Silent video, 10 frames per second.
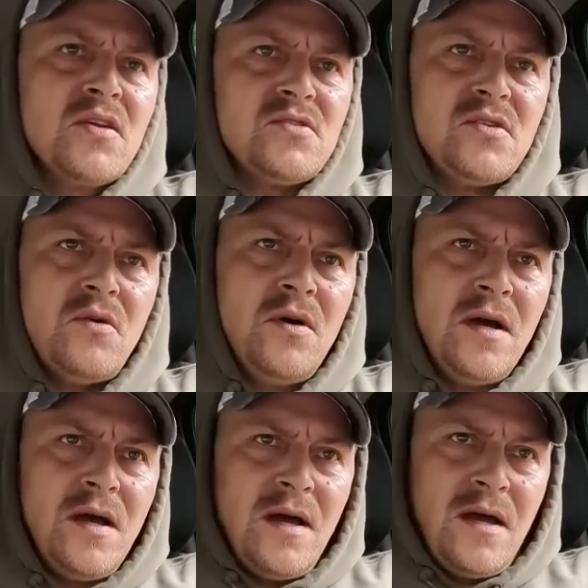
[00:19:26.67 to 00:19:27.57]
So
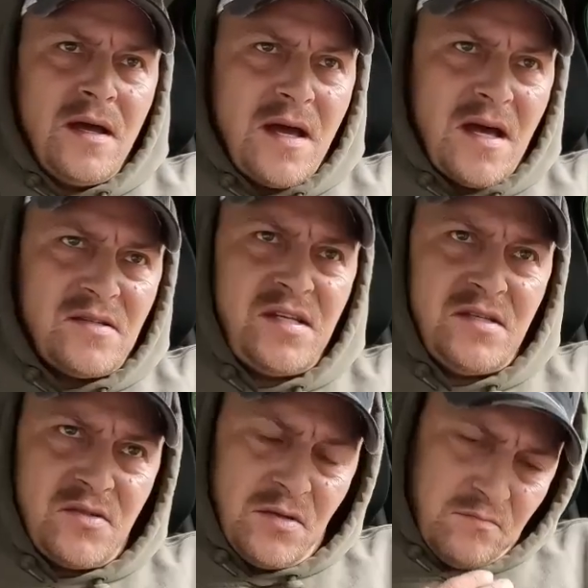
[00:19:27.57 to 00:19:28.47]
as
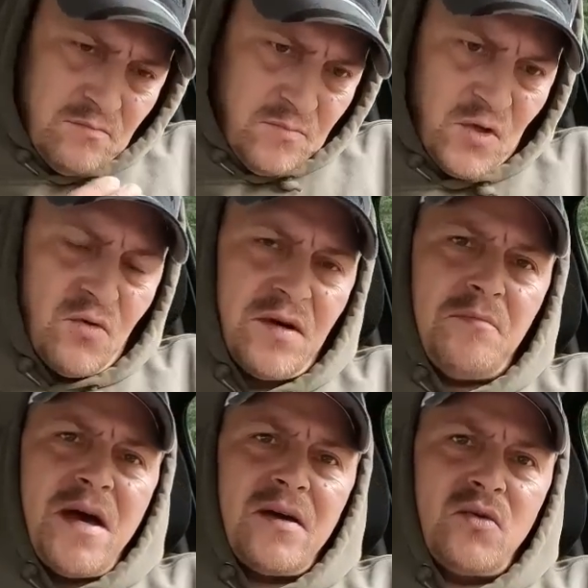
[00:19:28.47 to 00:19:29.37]
he's
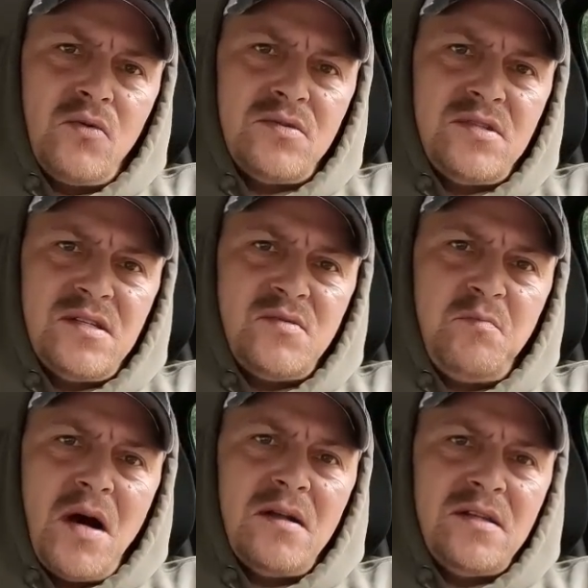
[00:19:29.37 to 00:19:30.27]
going back towards this
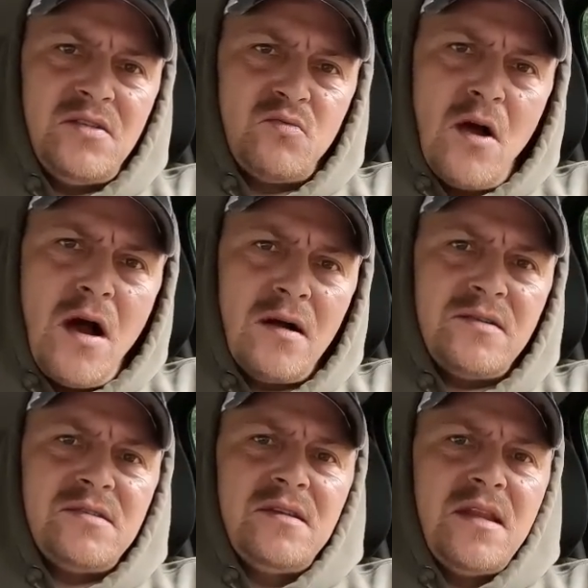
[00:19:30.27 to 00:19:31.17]
spot, these
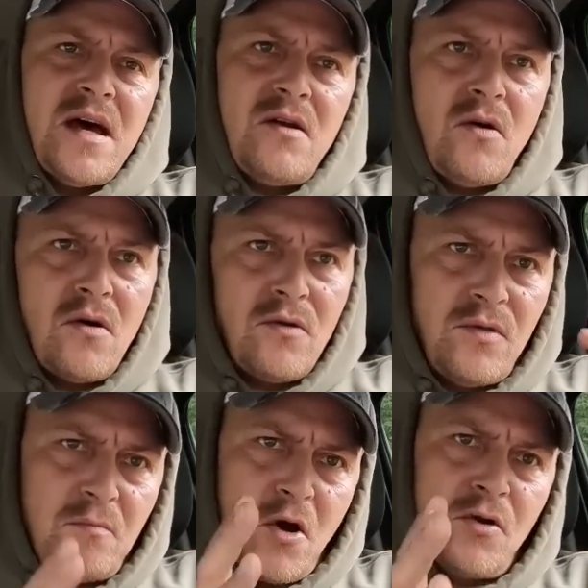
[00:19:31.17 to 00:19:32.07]
rocks that are
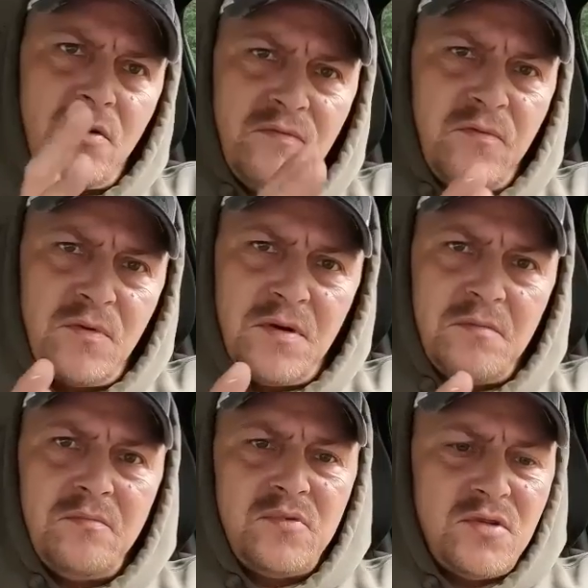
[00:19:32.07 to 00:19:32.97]
the marker for
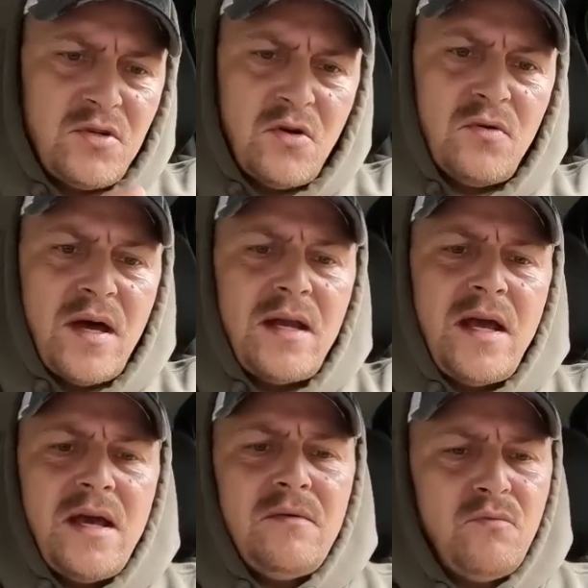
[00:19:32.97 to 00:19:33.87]
him to know that,
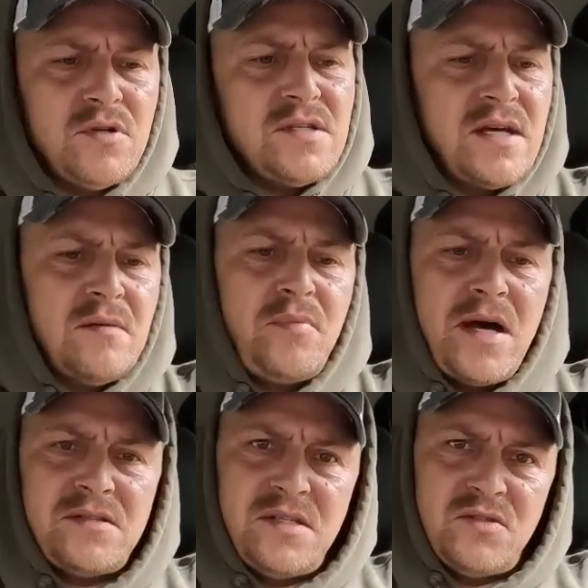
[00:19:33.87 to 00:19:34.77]
hey, once I get
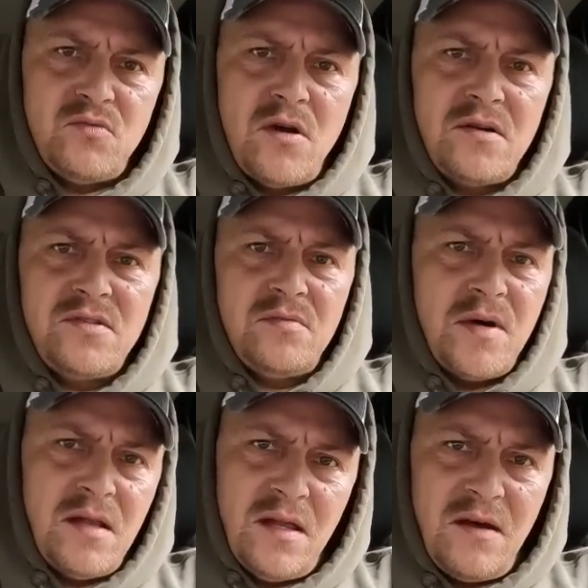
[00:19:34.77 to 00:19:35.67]
past these rocks to
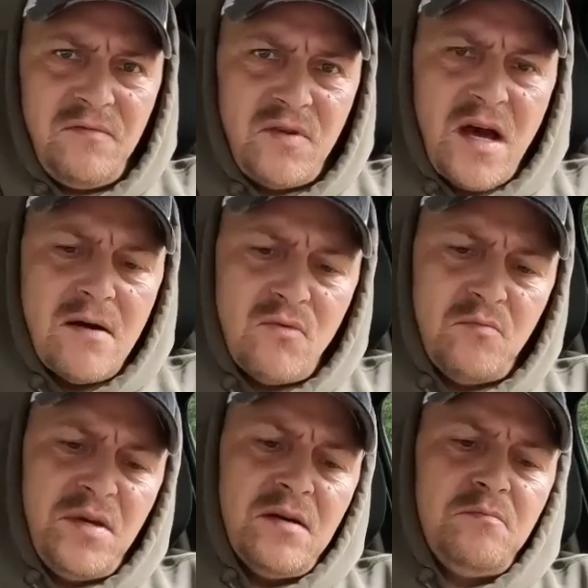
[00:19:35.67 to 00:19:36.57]
my left, I
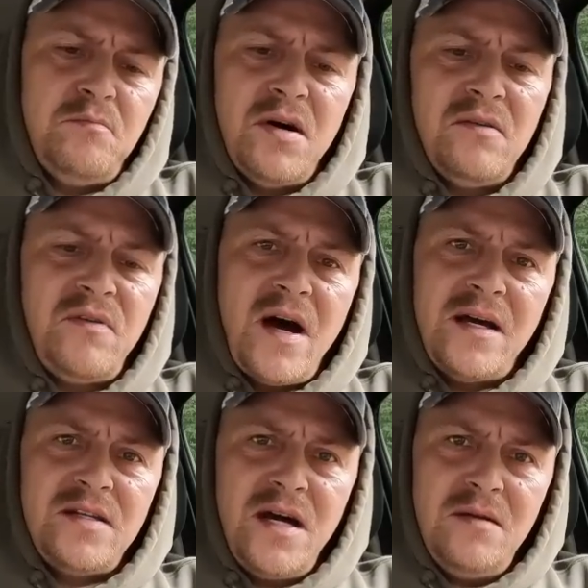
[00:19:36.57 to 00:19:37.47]
will be above
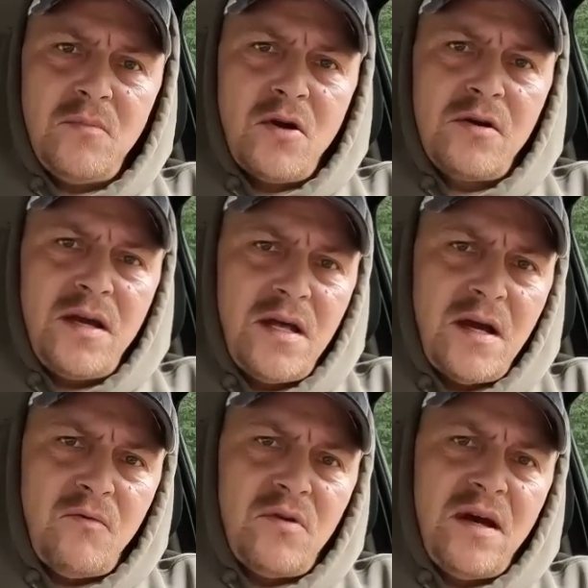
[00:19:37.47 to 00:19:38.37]
high tide mark
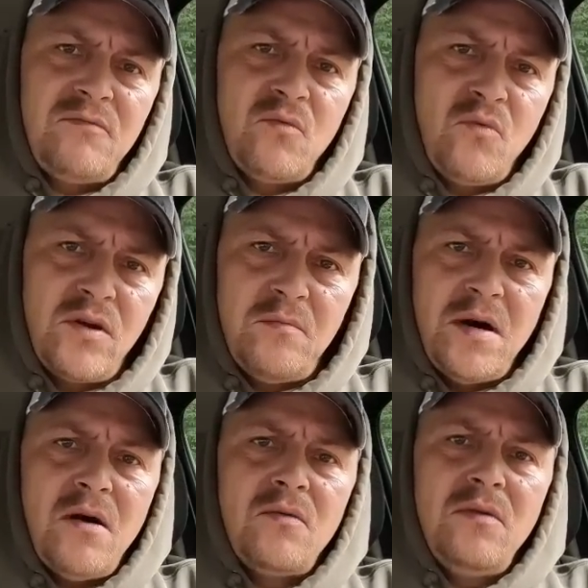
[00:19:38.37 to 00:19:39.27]
and I won't have to worry
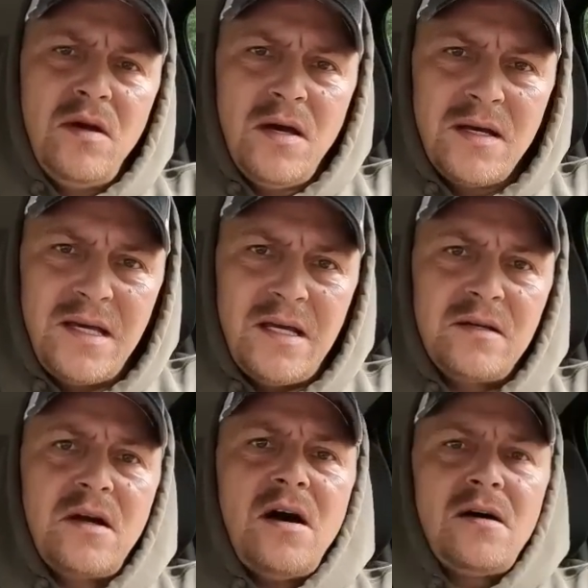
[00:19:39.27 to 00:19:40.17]
about
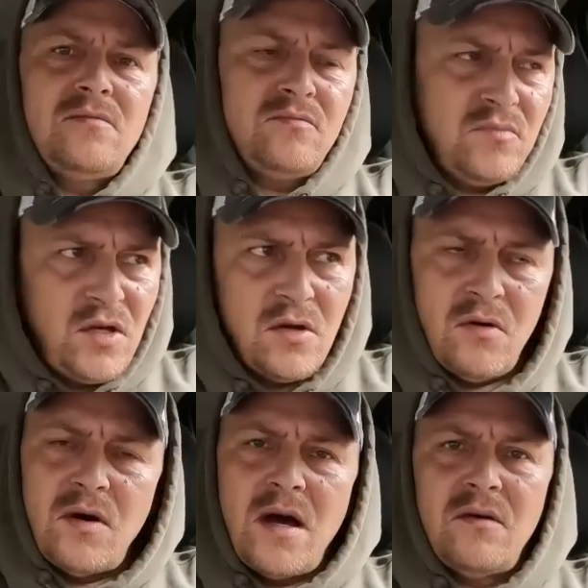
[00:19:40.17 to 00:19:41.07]
getting caught you
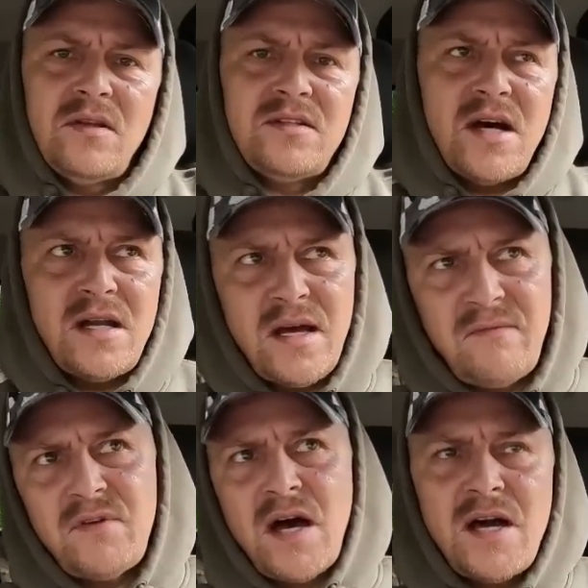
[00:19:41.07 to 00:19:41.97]
know, out in the tide and
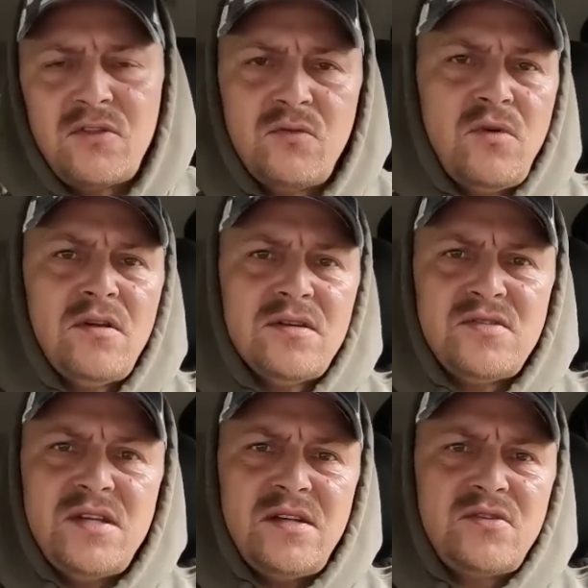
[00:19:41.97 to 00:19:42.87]
having to hike through all
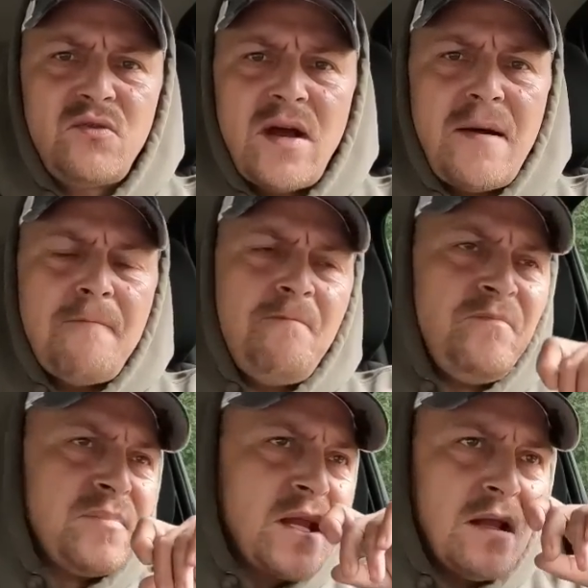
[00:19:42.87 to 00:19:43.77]
this dense crap.
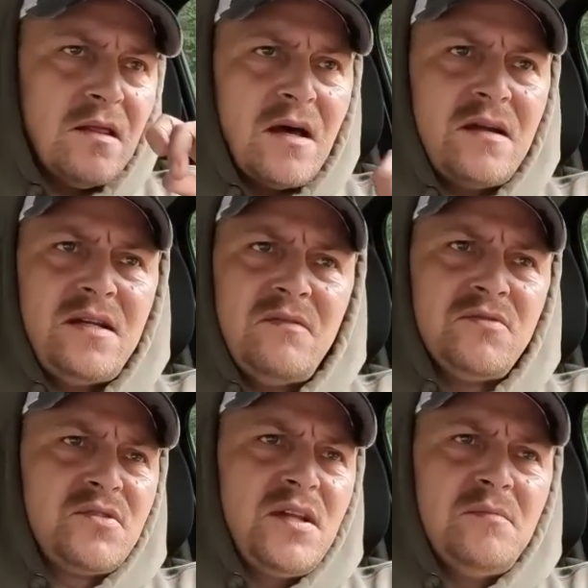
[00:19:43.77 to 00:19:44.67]
A lot of
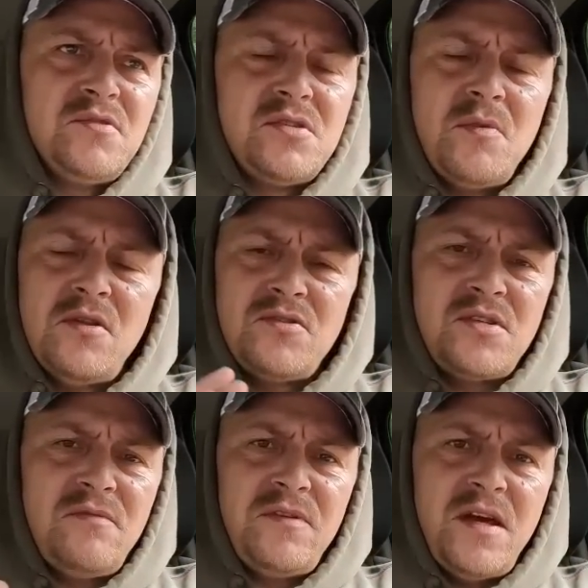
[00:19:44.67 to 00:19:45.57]
Devil's Club and some other
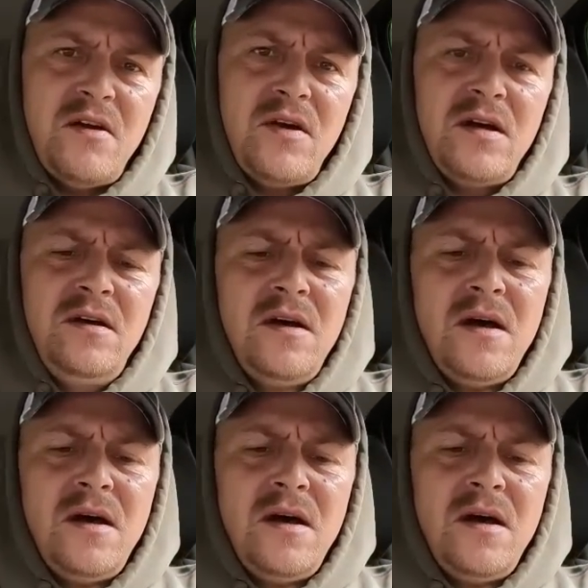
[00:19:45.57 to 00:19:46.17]
stuff in the area.